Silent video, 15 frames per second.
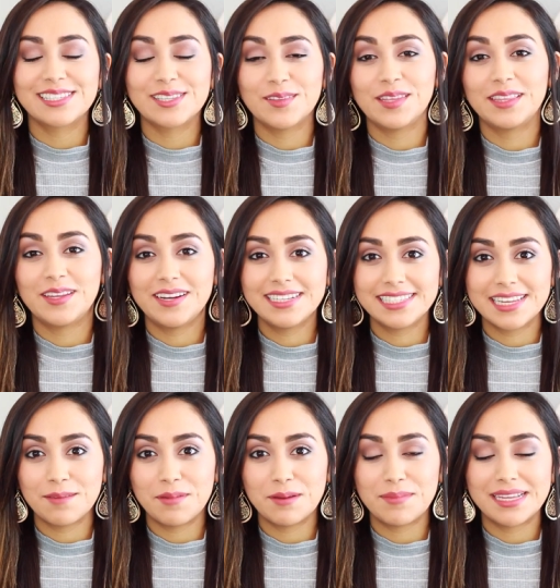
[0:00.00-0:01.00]
So the third
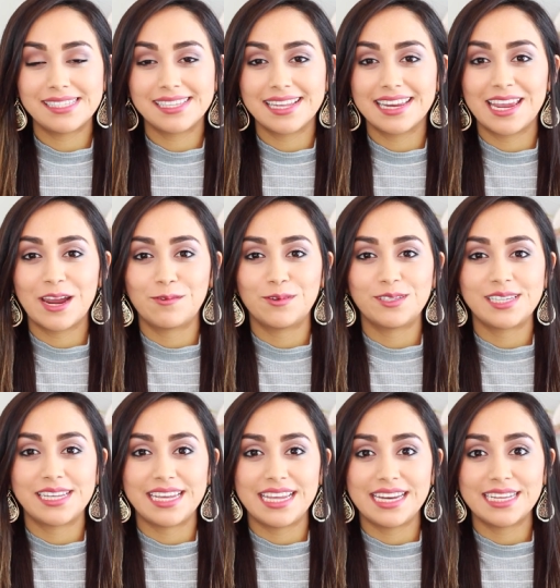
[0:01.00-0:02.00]
step in my skincare
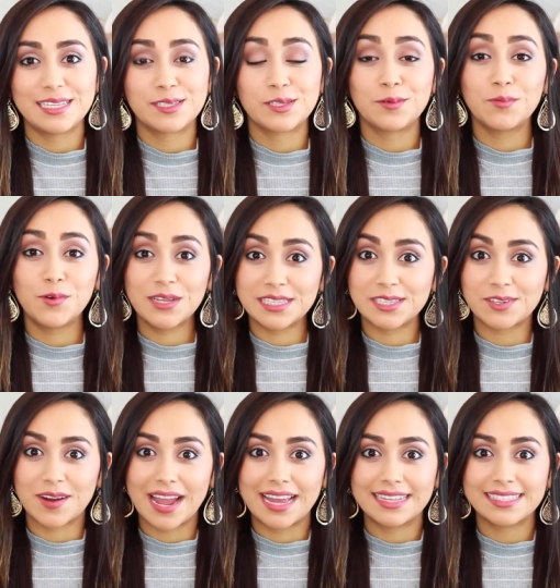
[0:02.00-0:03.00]
routine is to
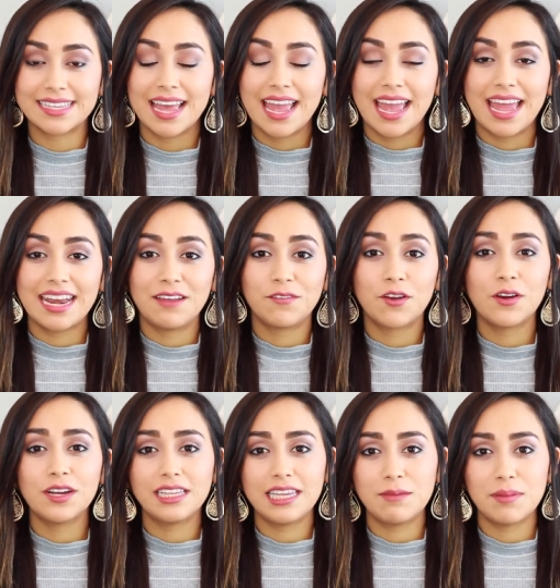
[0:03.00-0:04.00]
moisturize, and I've
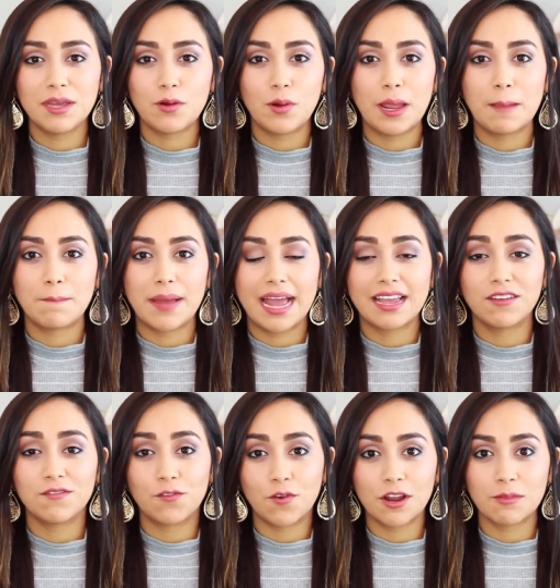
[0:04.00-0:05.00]
currently been going back
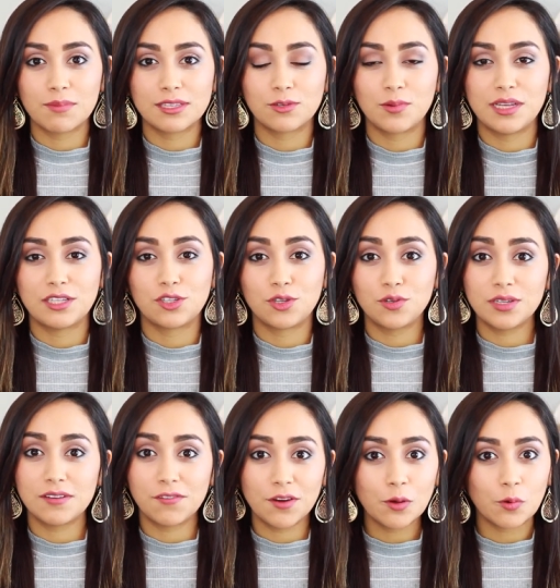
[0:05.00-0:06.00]
and forth between two
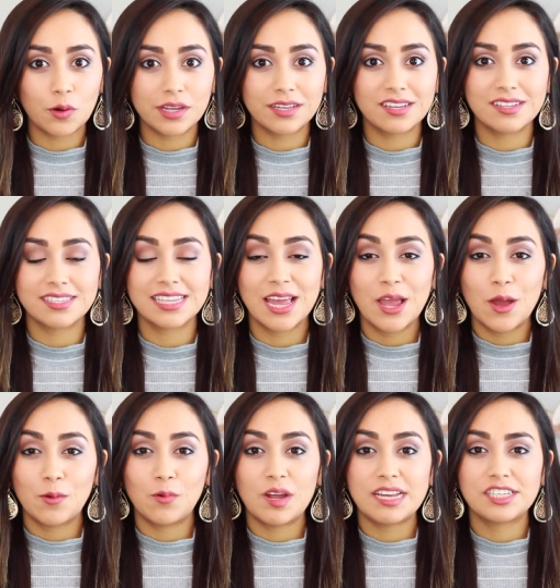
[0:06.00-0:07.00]
different oils,
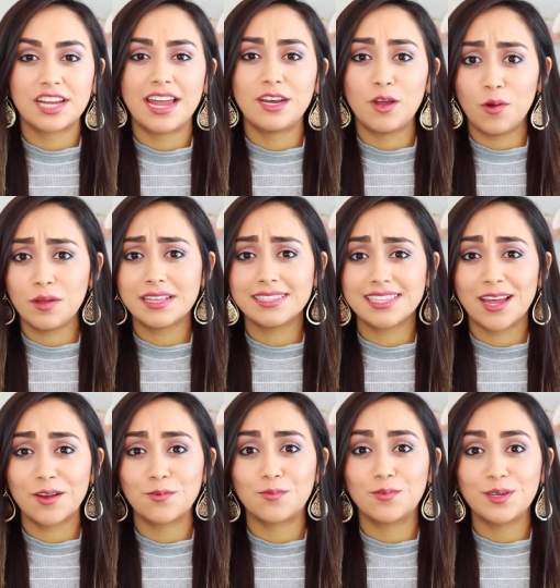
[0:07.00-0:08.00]
which I know can
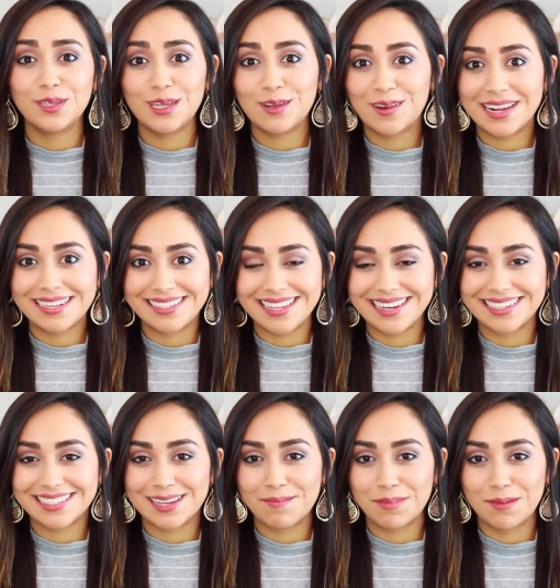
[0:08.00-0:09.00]
sound really crazy
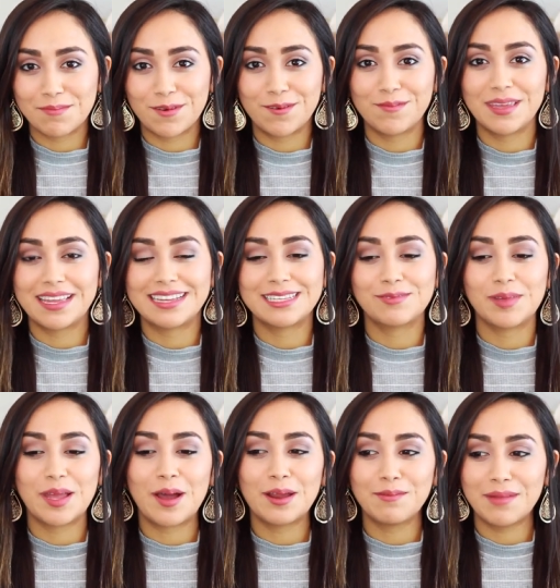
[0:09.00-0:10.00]
to some people because
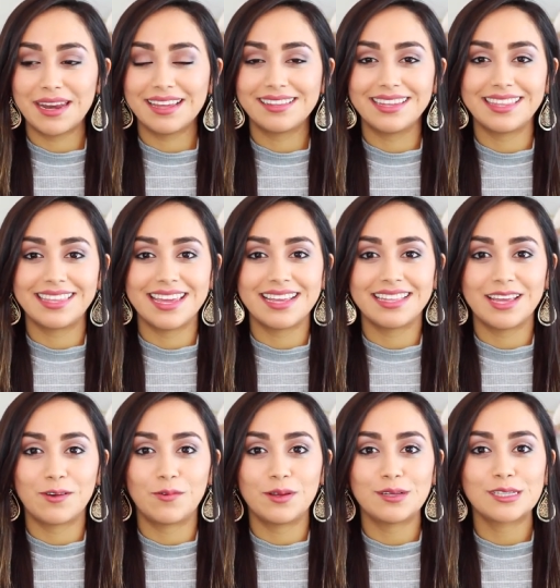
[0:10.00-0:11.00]
we automatically think
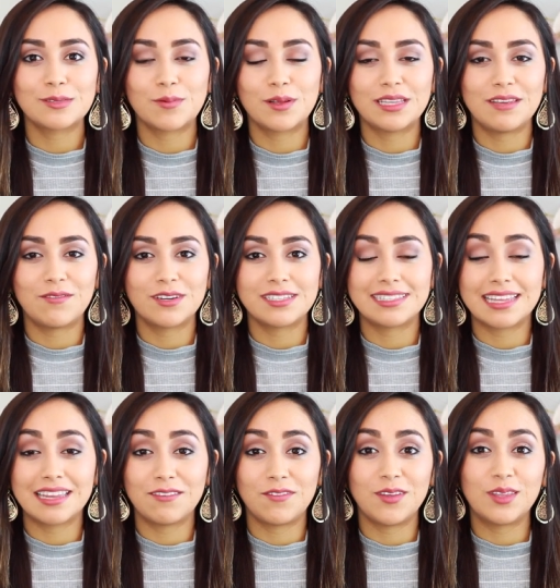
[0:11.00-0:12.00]
that oils will leave our
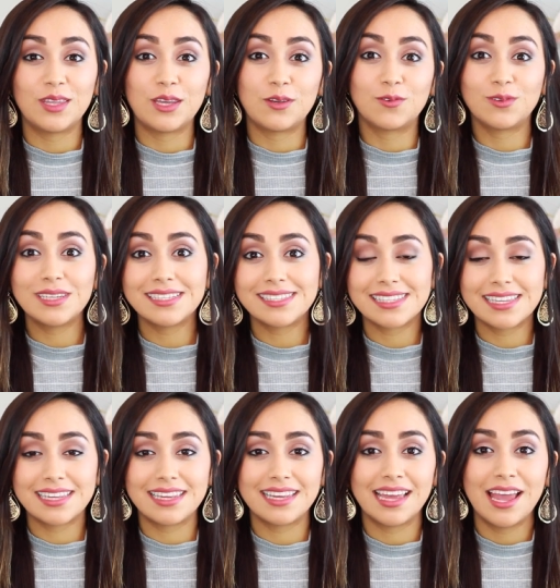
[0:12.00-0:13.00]
skin feeling
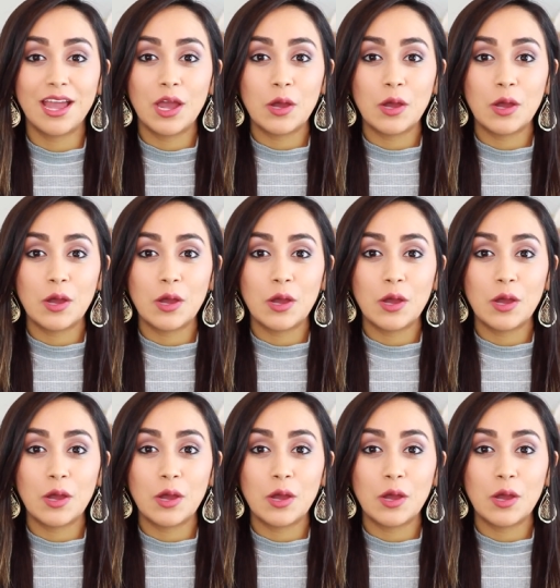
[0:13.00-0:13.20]
greasy